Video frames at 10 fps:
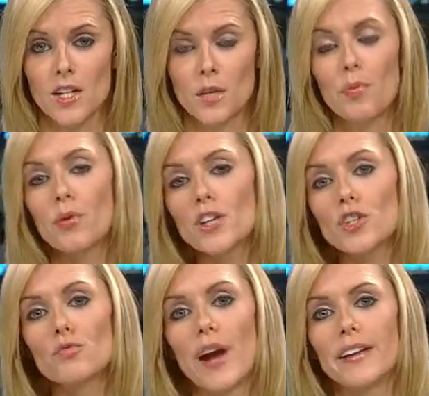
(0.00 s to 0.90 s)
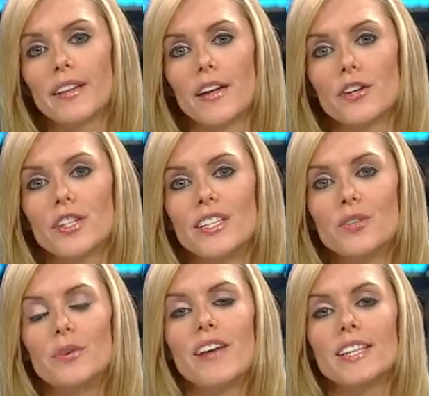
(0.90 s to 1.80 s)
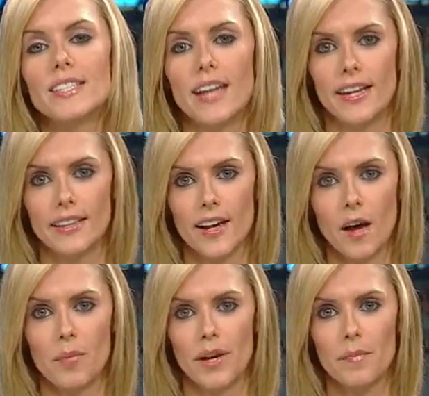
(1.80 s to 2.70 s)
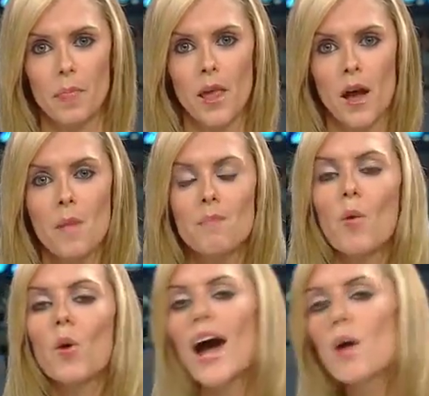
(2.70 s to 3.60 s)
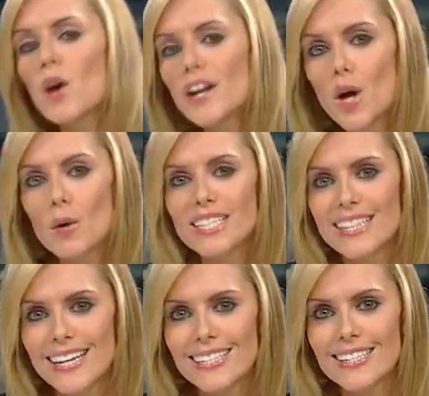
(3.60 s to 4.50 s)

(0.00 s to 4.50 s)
to pressure regulators into investigating the company. But what I want to know is this.